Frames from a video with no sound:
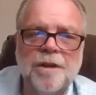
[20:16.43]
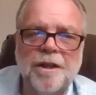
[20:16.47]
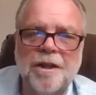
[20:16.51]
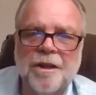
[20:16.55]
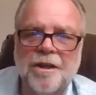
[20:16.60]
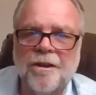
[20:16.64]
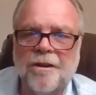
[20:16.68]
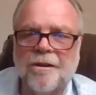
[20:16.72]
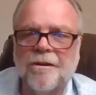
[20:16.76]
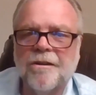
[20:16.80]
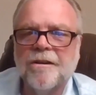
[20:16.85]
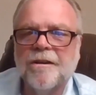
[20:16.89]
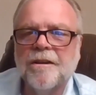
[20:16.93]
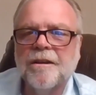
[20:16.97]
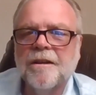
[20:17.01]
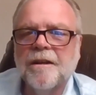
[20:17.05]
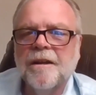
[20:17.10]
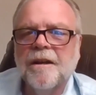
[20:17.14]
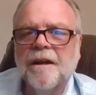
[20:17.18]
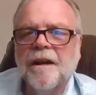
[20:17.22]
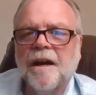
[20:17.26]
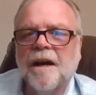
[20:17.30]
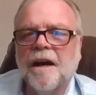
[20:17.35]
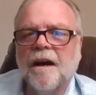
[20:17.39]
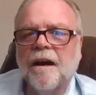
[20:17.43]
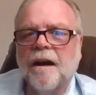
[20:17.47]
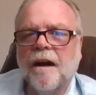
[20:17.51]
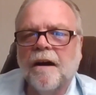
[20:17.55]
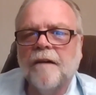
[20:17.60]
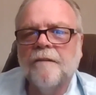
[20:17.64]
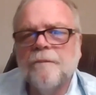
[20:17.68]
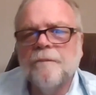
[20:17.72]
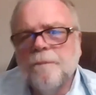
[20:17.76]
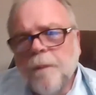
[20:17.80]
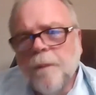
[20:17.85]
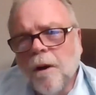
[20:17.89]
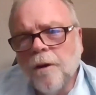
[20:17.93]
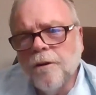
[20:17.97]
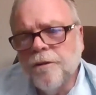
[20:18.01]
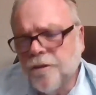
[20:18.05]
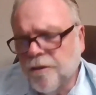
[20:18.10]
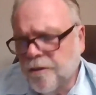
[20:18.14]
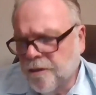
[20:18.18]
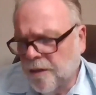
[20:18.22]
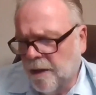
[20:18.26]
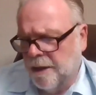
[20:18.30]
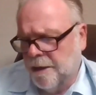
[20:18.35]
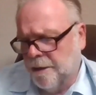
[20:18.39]
here of both
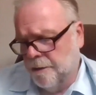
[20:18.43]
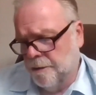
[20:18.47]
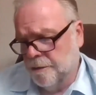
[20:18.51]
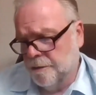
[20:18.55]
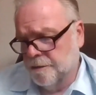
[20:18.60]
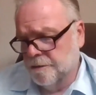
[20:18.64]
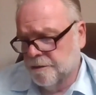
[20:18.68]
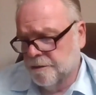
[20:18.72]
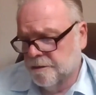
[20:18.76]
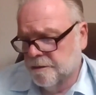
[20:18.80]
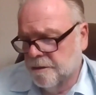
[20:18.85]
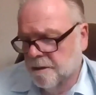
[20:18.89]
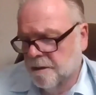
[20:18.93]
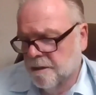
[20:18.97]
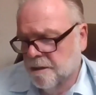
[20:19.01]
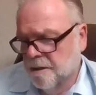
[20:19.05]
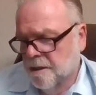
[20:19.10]
thinkers,